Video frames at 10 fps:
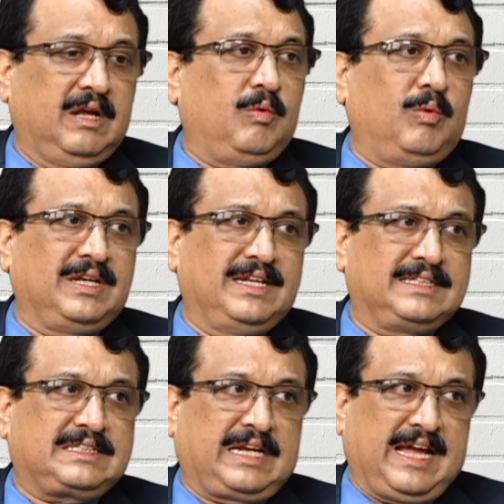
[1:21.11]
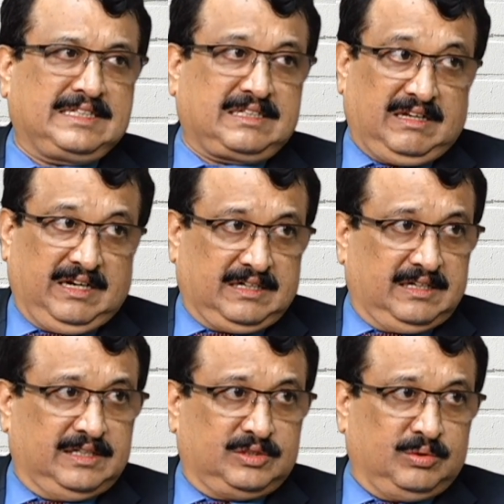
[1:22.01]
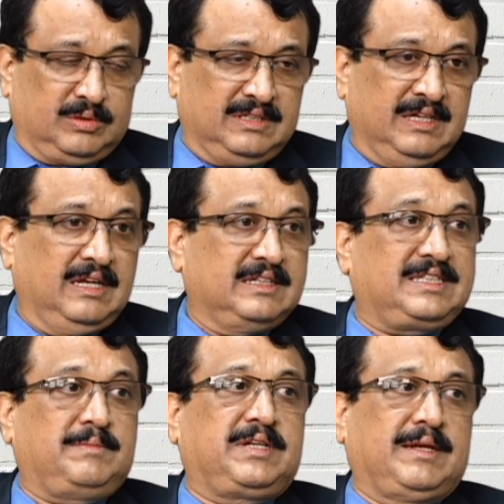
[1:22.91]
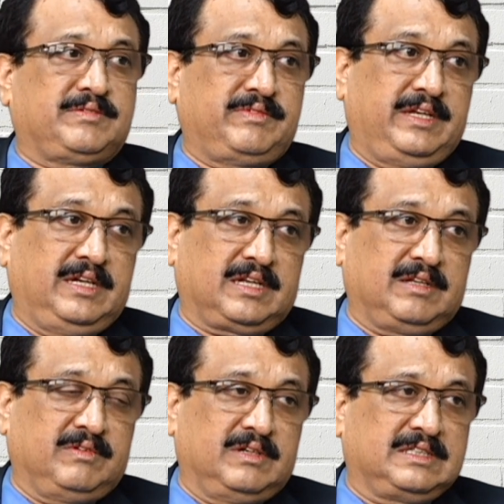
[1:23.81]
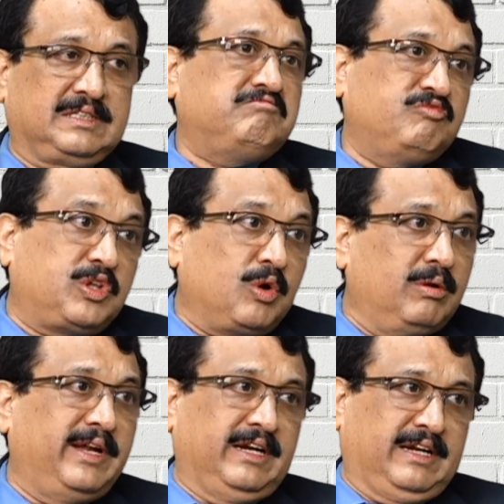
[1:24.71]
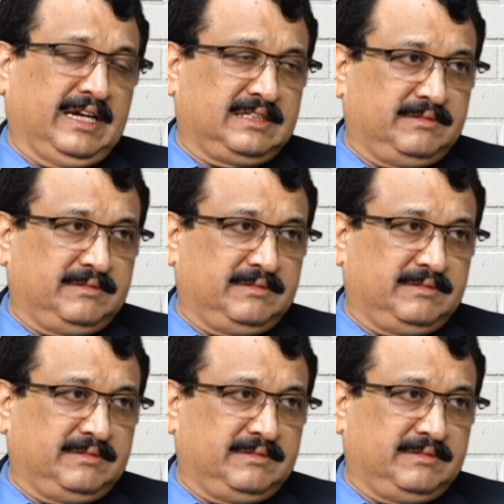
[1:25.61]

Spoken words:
One is tax collected at source. Sometimes we hear the words withholding tax.